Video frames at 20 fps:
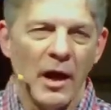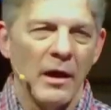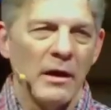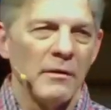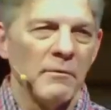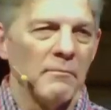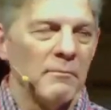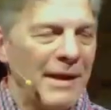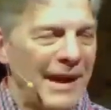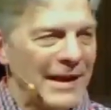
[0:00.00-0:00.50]

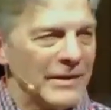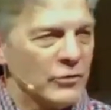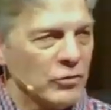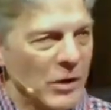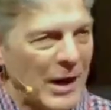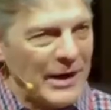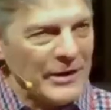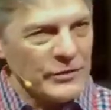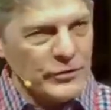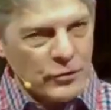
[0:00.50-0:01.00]
Uh,
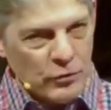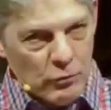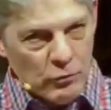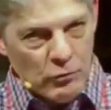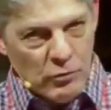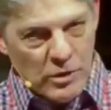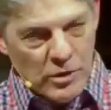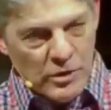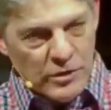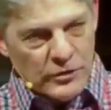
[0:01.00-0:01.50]
man
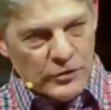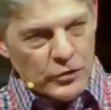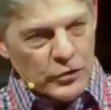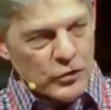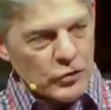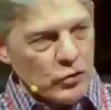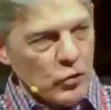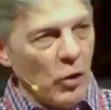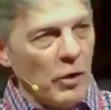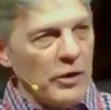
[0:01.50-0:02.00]
tries to
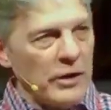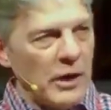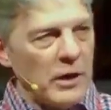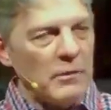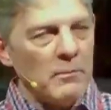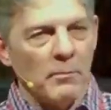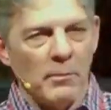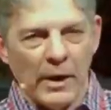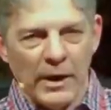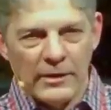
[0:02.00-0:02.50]

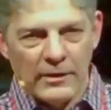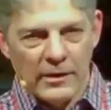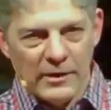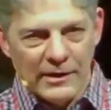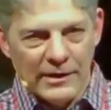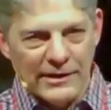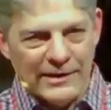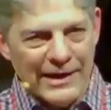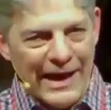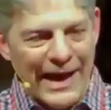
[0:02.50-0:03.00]
distort it,
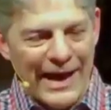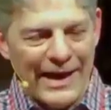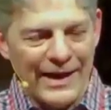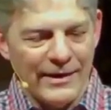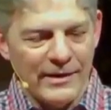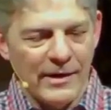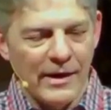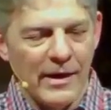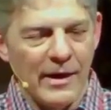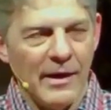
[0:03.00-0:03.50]
but
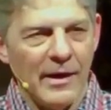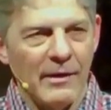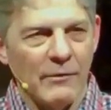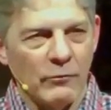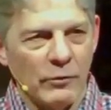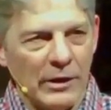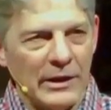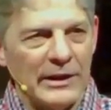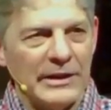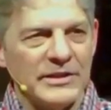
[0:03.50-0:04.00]
God
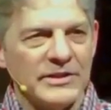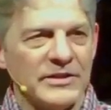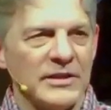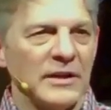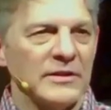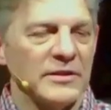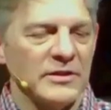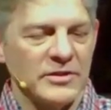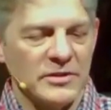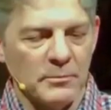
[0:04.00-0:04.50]

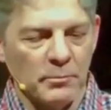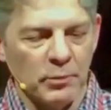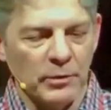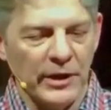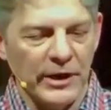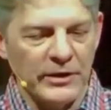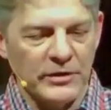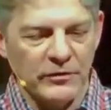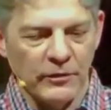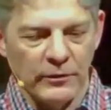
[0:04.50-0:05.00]
really set
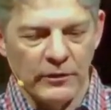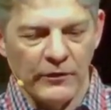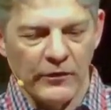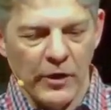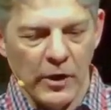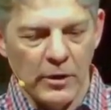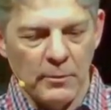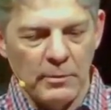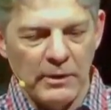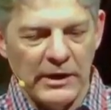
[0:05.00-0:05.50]
this in
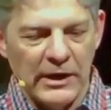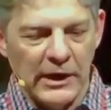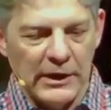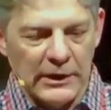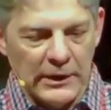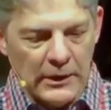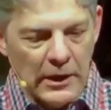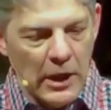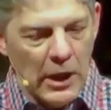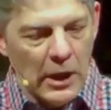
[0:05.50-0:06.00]
place from the very
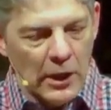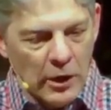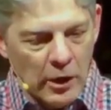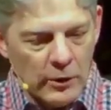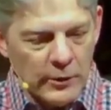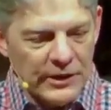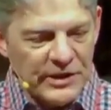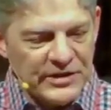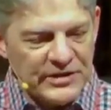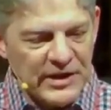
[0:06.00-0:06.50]
beginning.
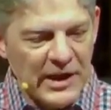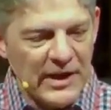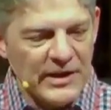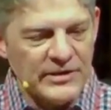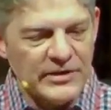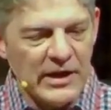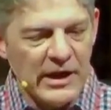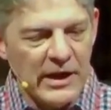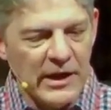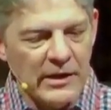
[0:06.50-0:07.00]
Look what
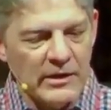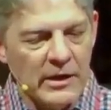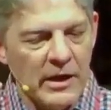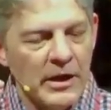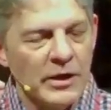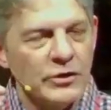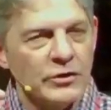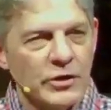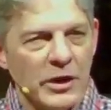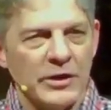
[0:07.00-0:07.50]
he says
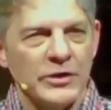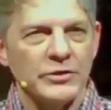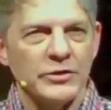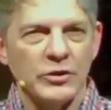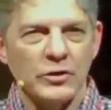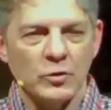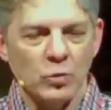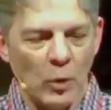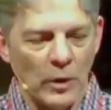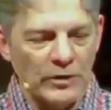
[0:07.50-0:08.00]
in
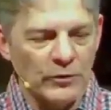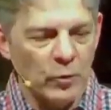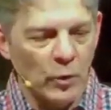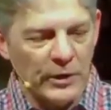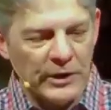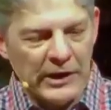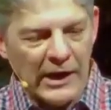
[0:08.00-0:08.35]
Genesis